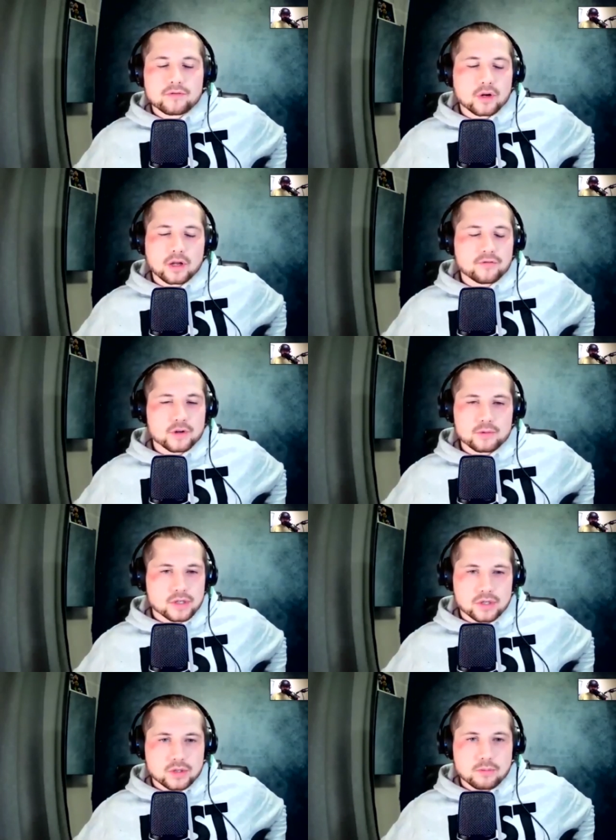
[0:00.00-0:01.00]
Volkov fight
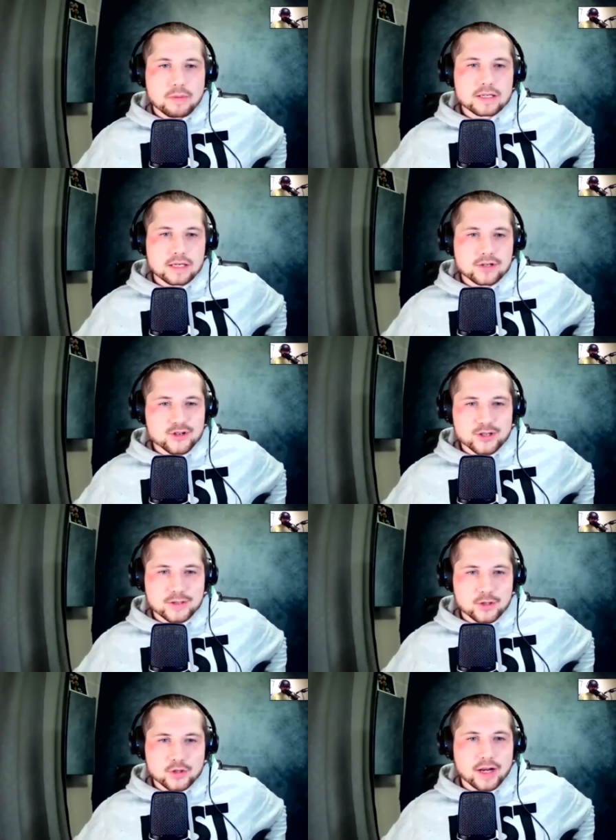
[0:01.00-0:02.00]
was amazing.
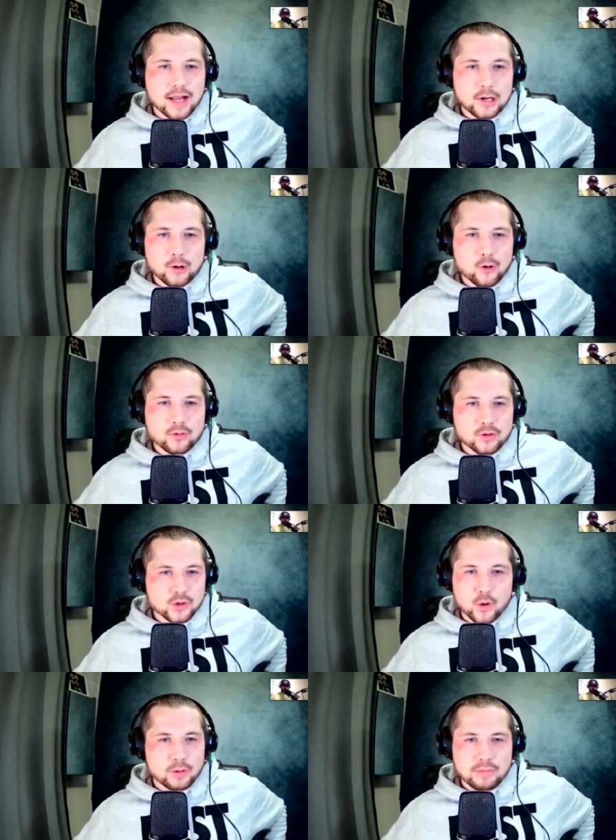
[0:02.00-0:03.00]
Just on that alone, just
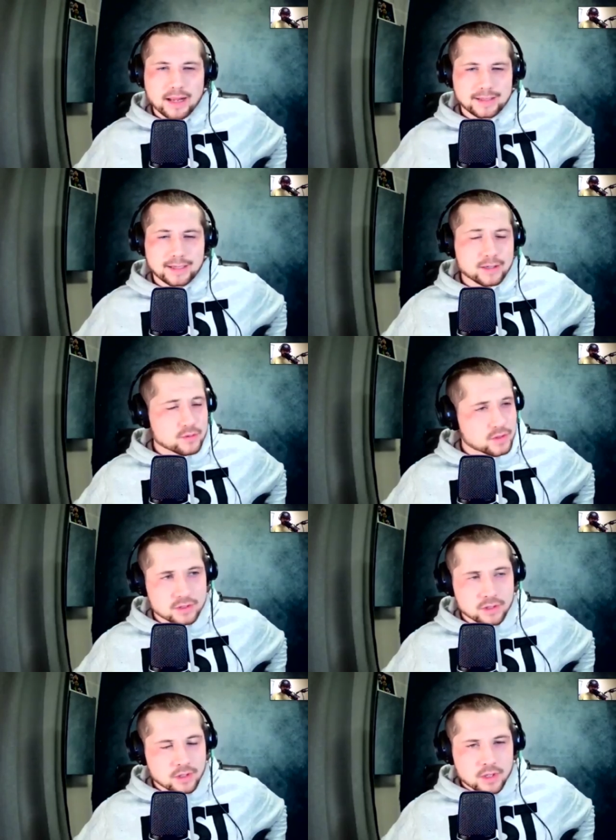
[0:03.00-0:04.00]
going back to that,
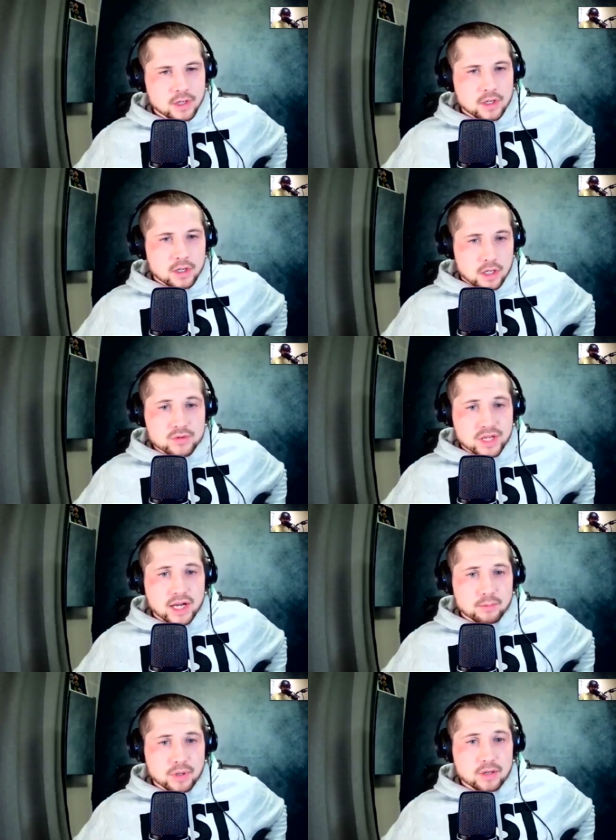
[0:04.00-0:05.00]
he was
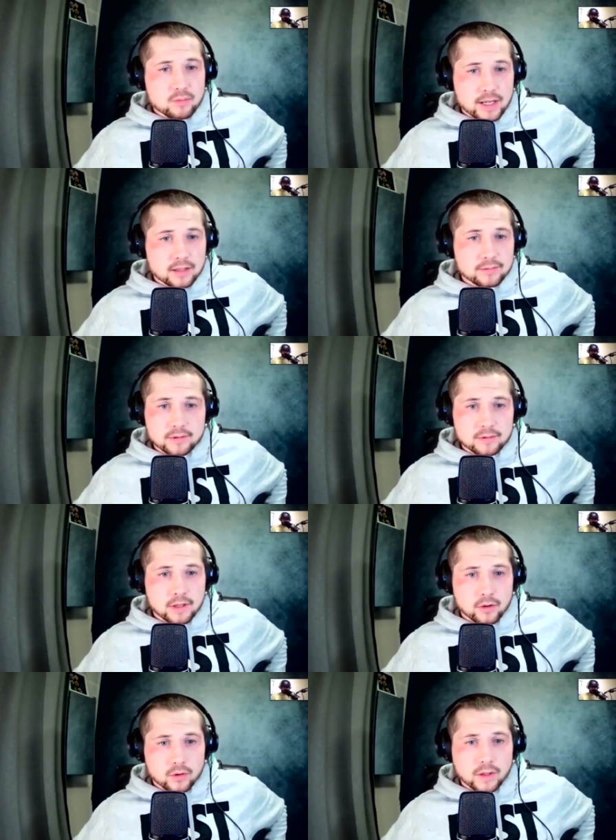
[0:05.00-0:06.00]
getting beat. Well,
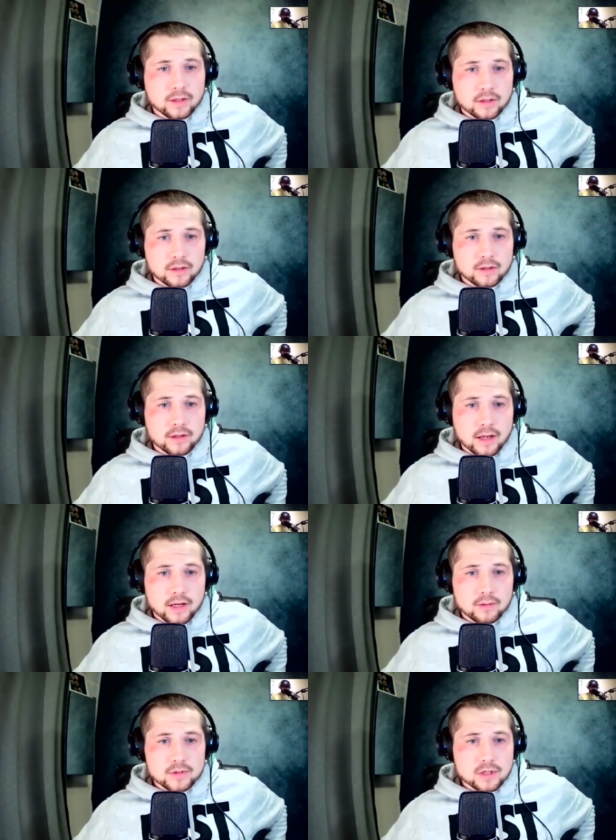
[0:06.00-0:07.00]
it looked like the
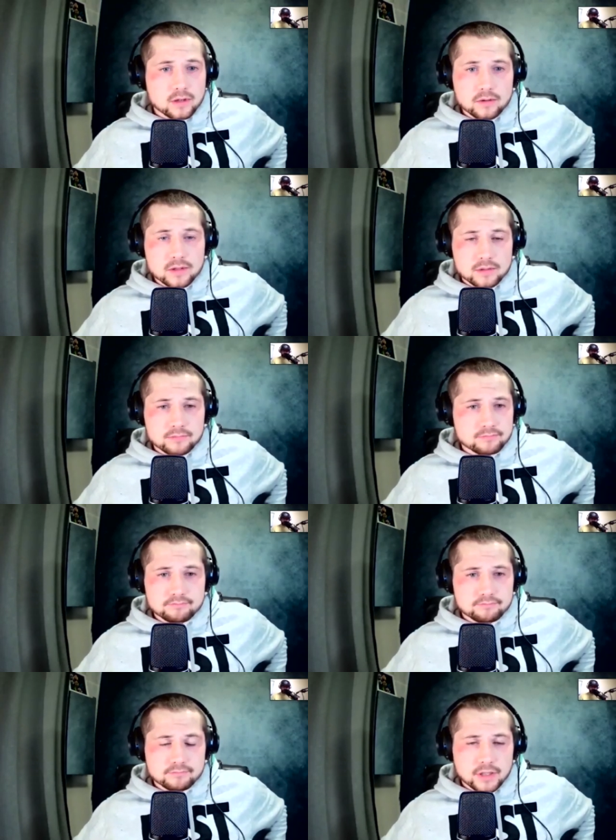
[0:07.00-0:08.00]
end was close, and
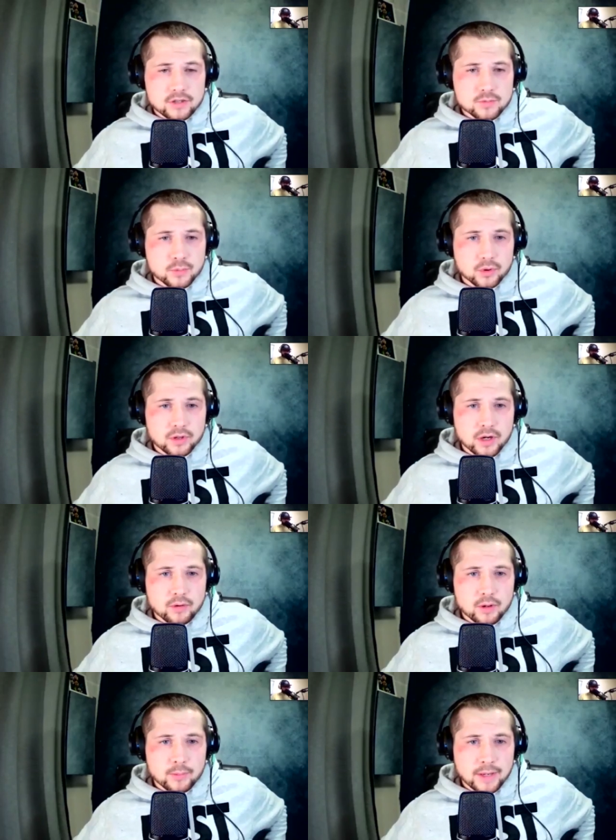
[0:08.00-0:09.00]
he just pulled it out
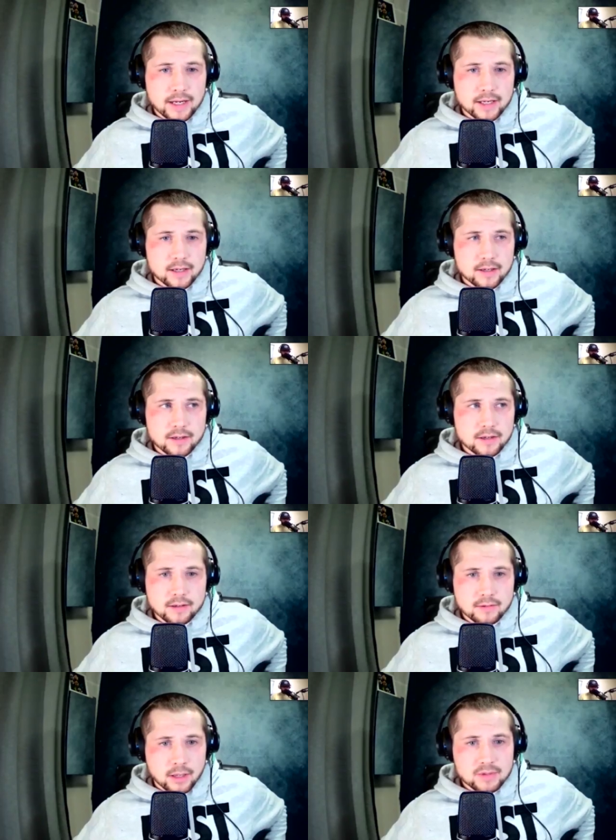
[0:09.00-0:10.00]
of the bag, and
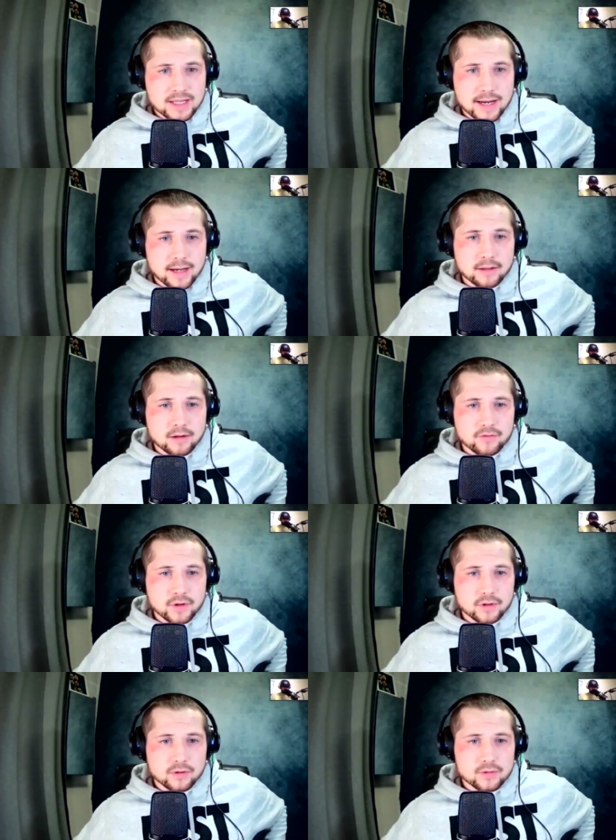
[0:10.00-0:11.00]
that was late into the
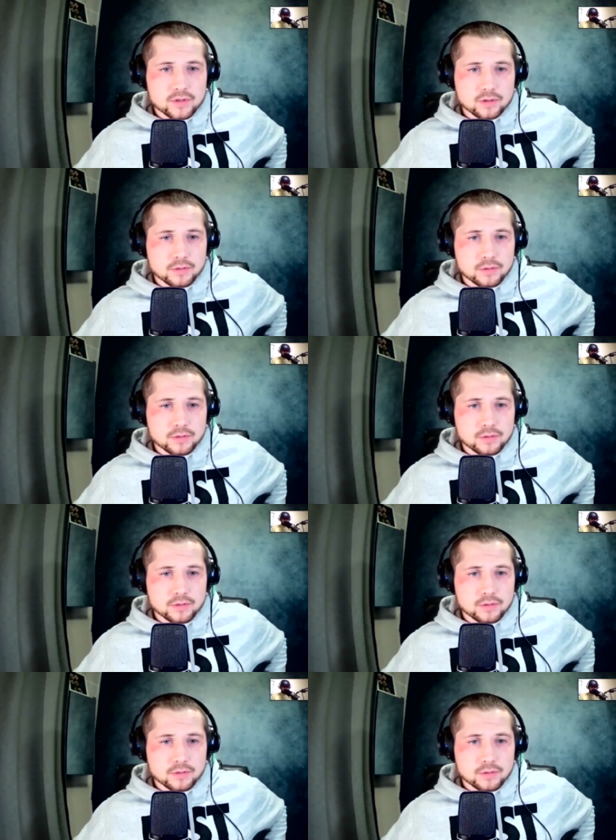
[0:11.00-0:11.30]
fight too. So